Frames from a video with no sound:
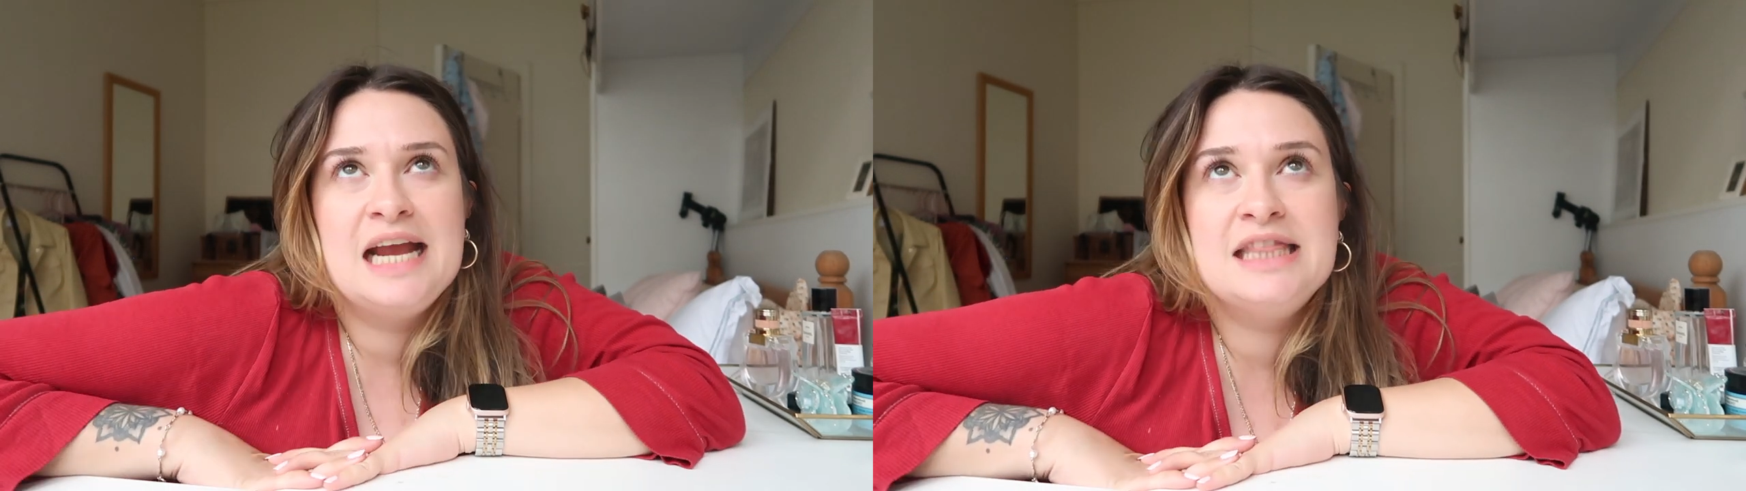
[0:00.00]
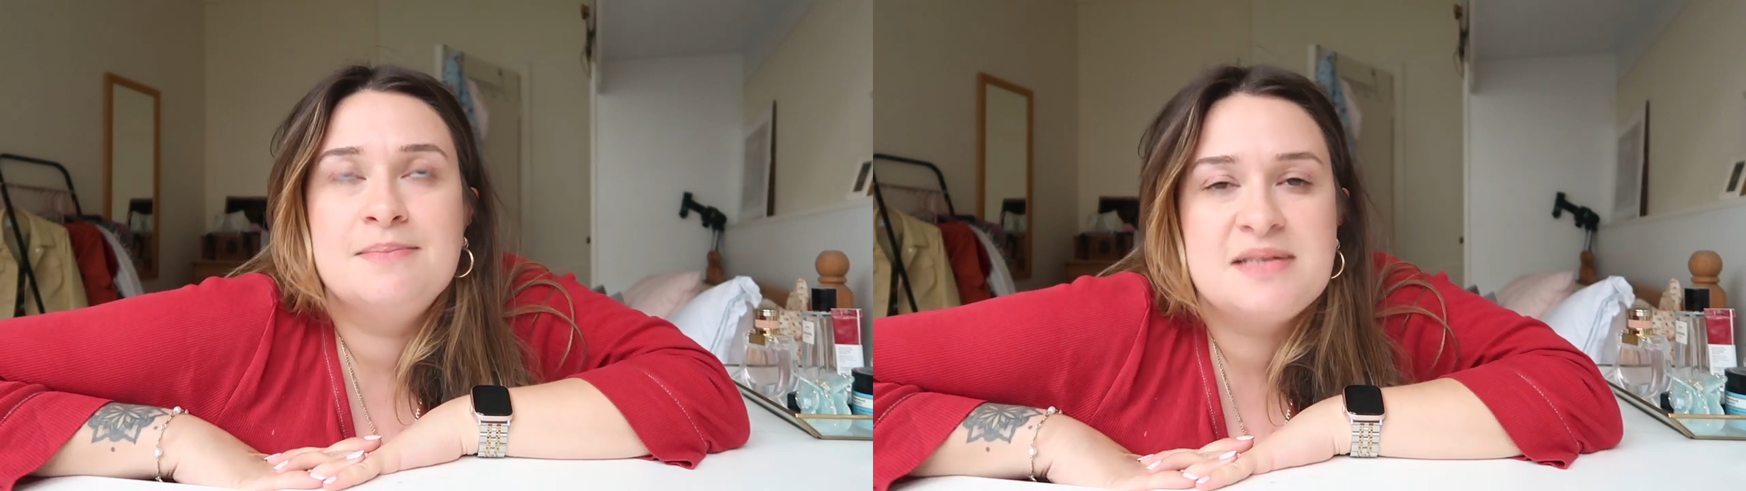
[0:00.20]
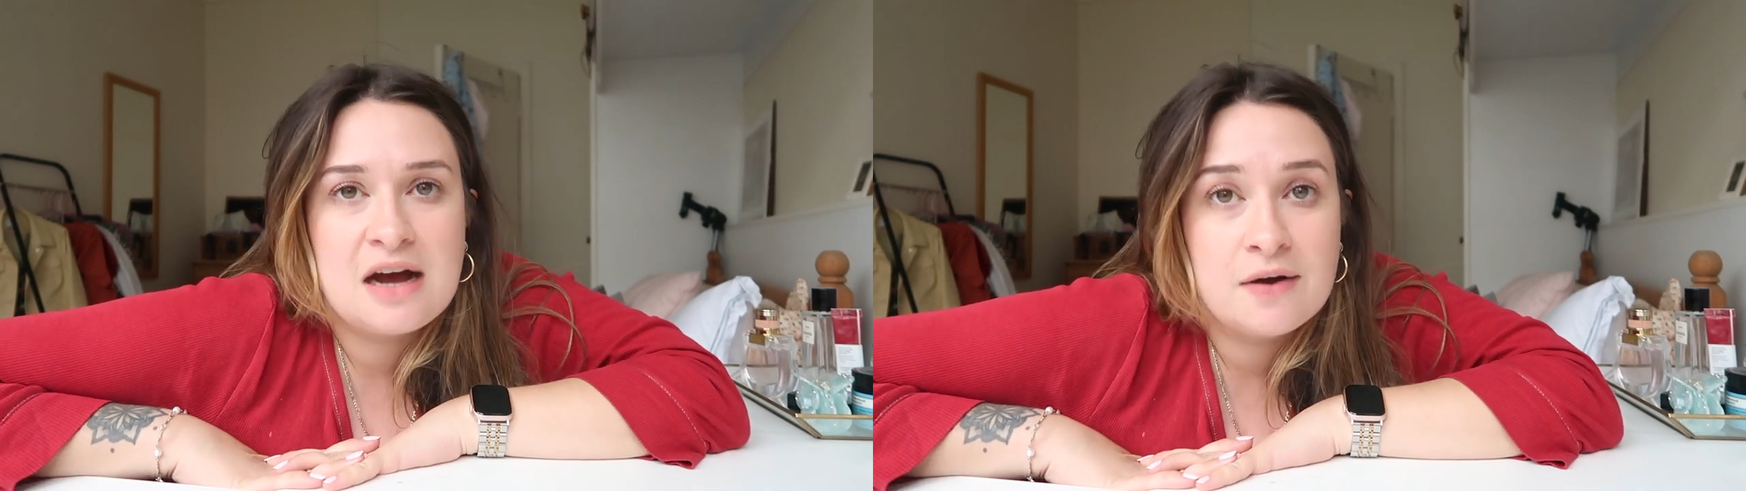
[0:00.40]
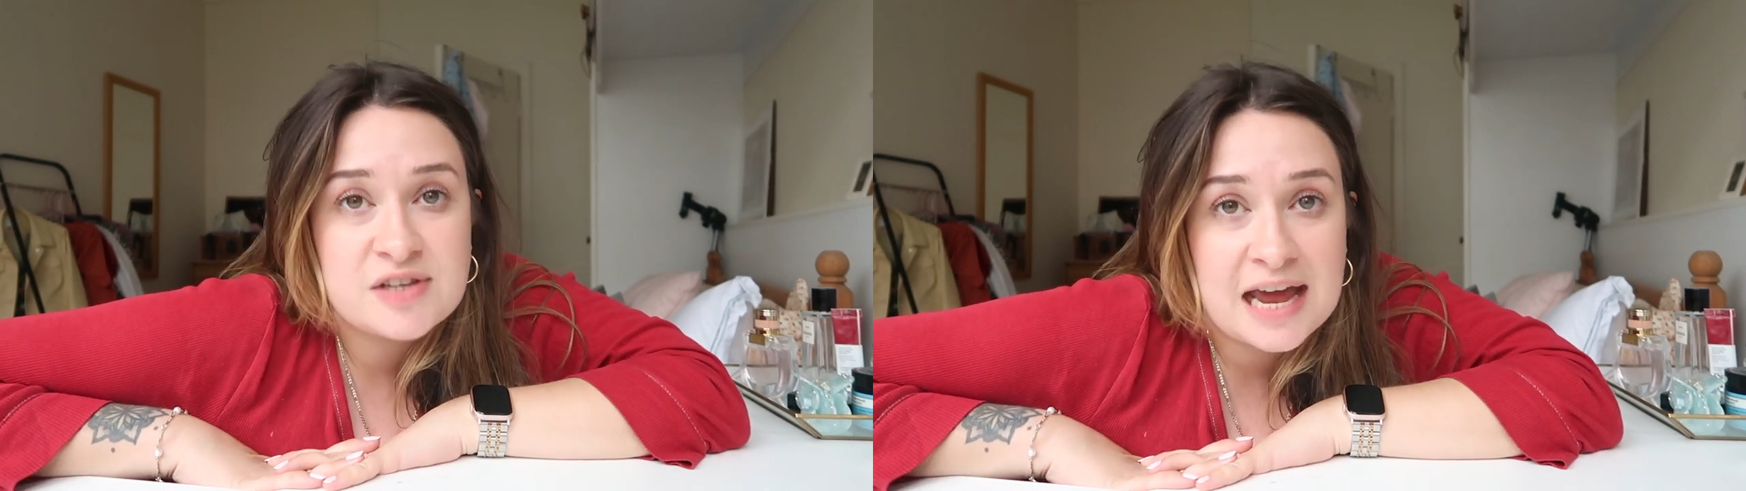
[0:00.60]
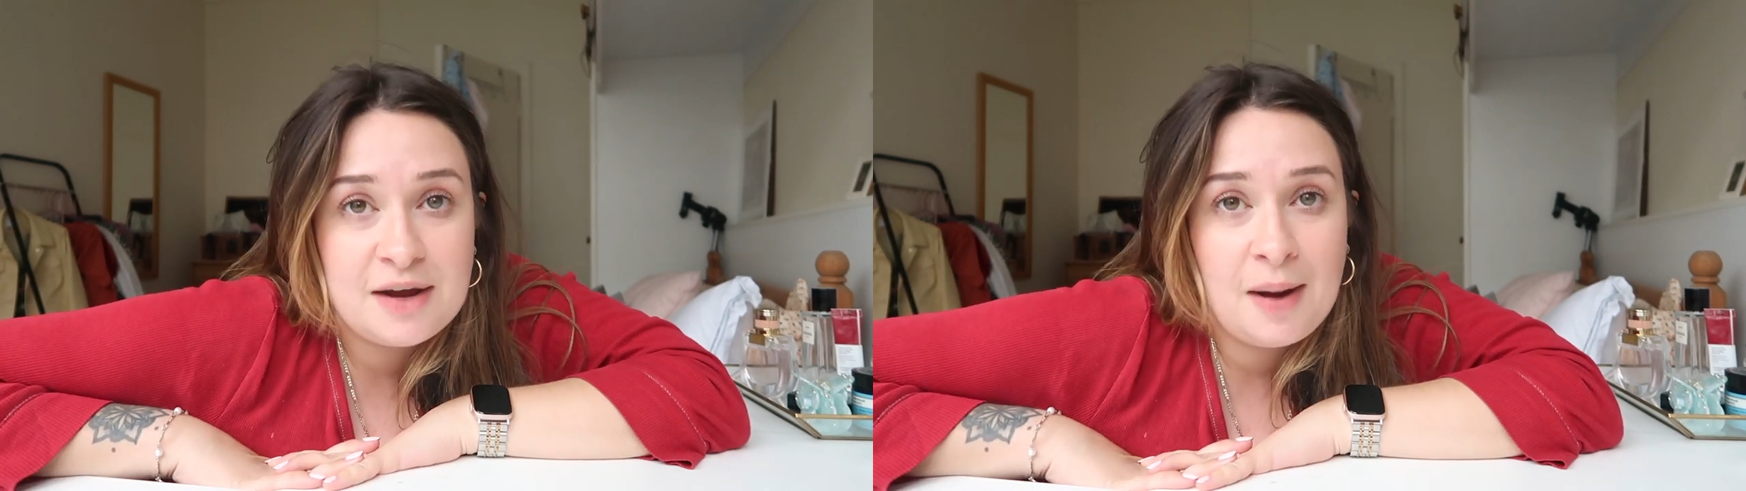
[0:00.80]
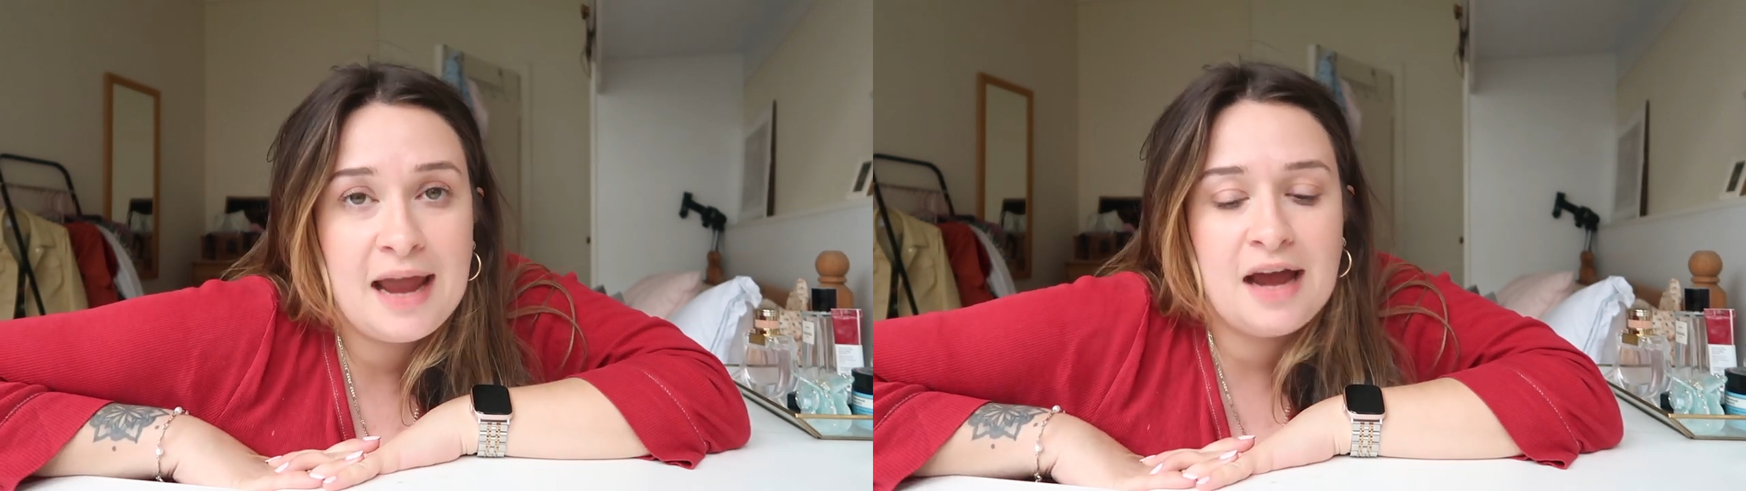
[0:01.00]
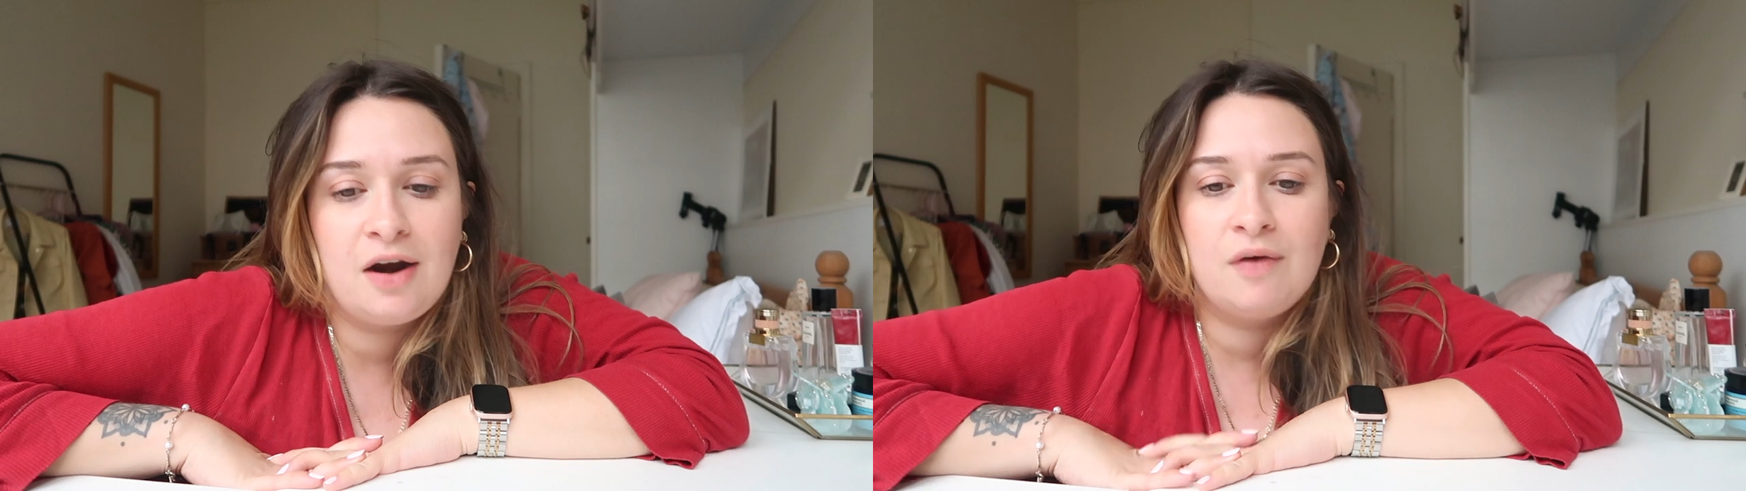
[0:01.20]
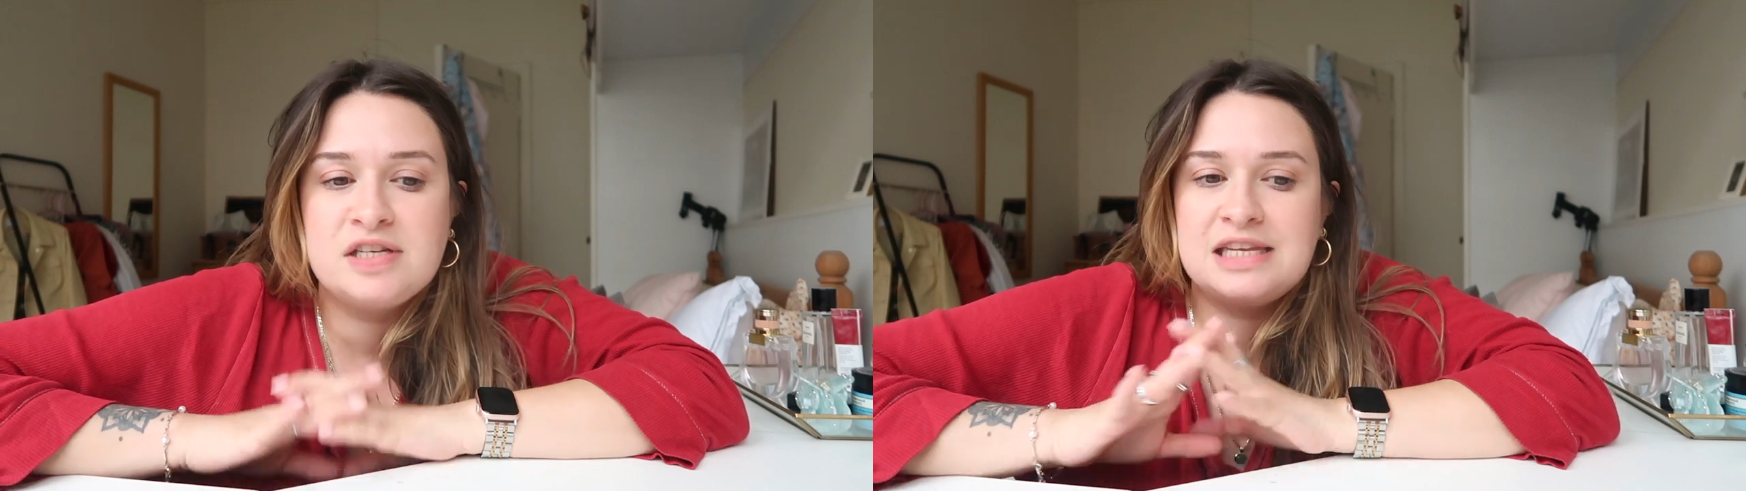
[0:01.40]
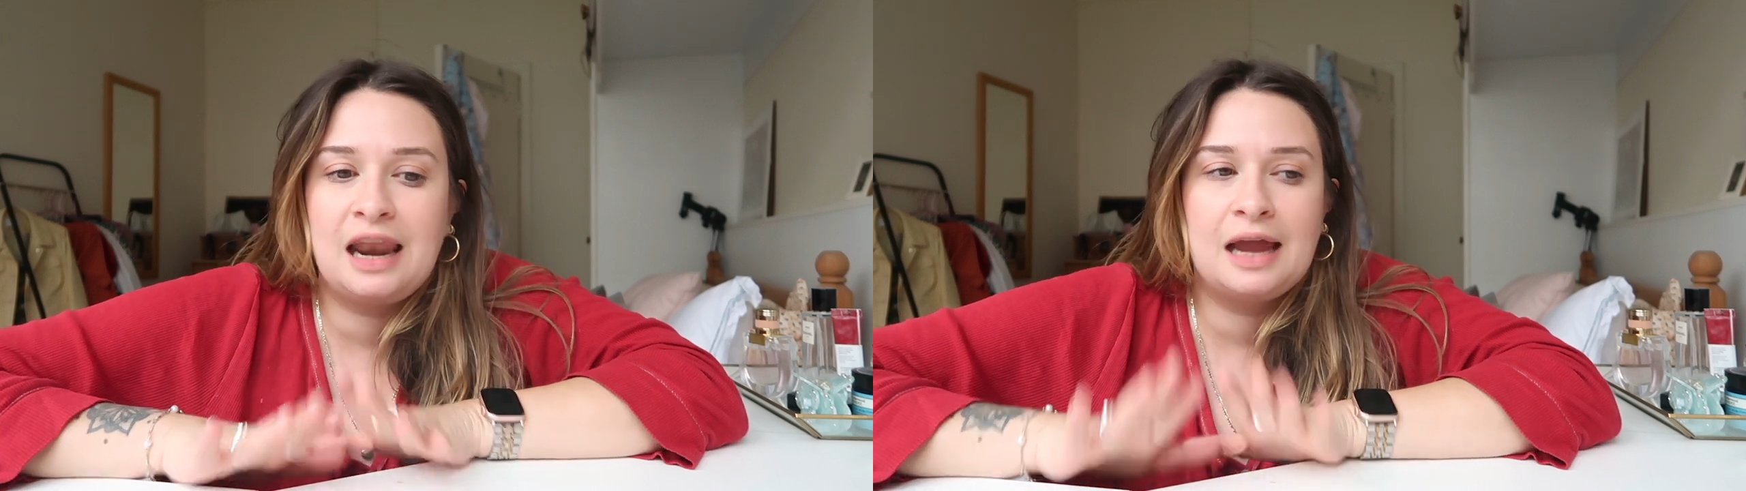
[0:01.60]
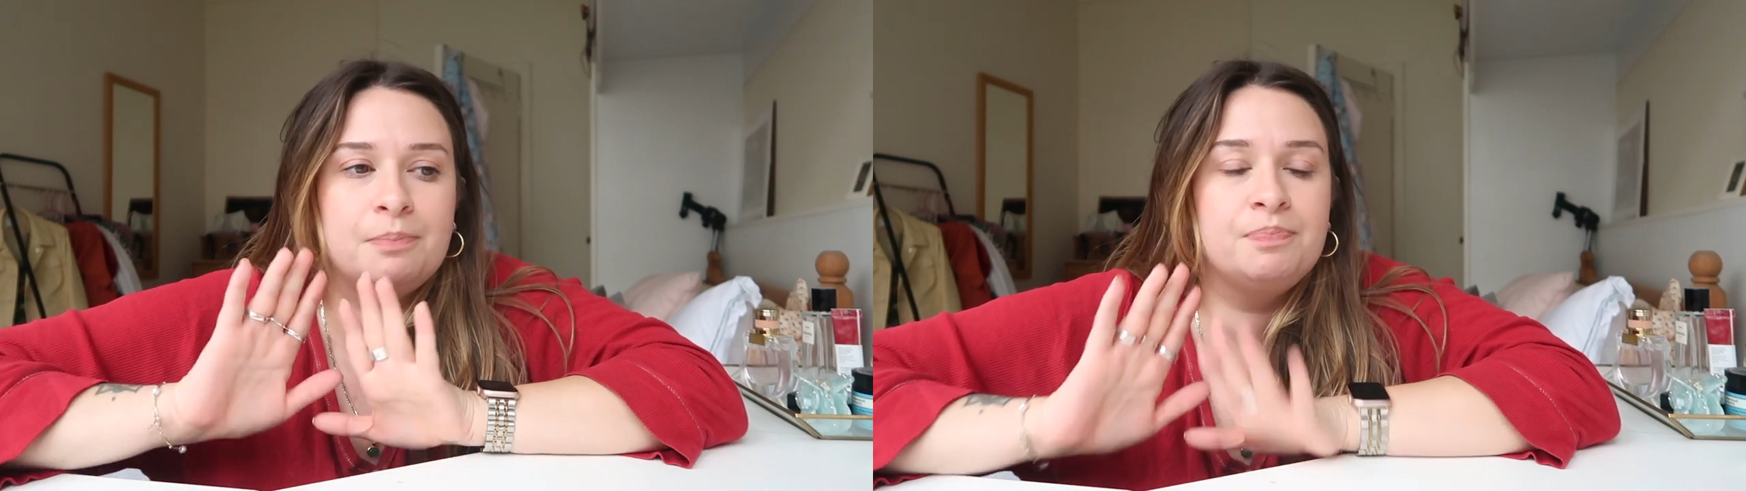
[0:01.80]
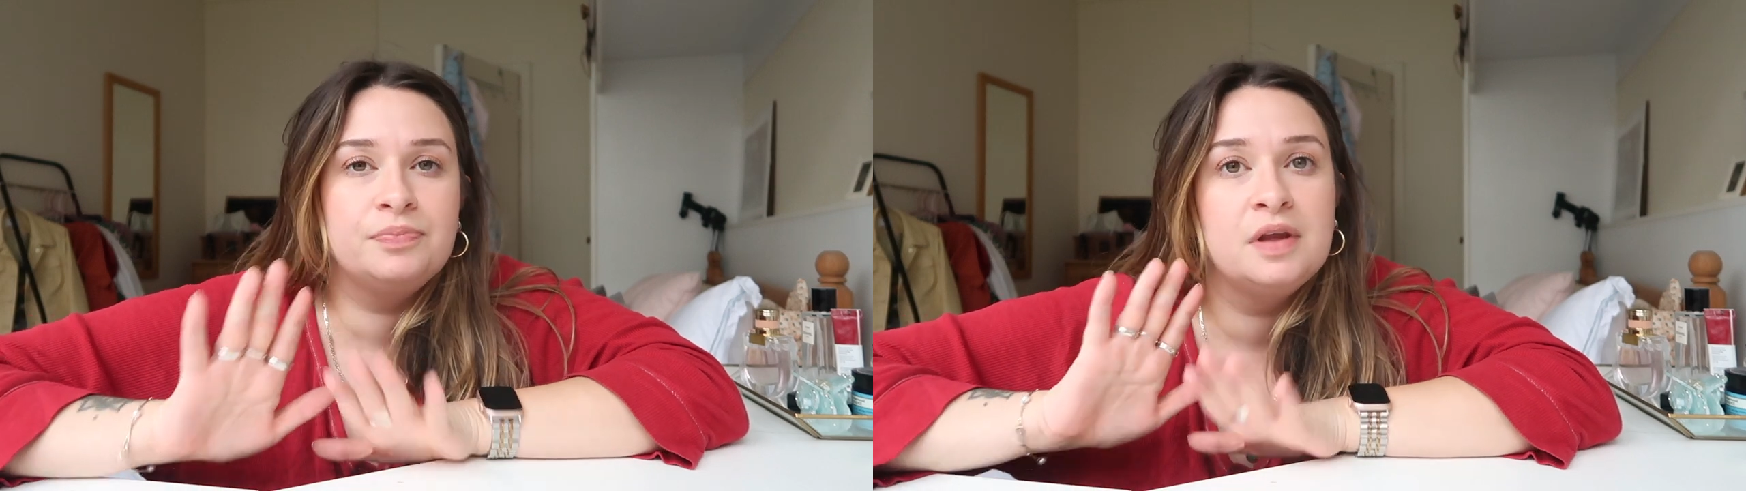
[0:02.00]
in themselves anyway, and obviously like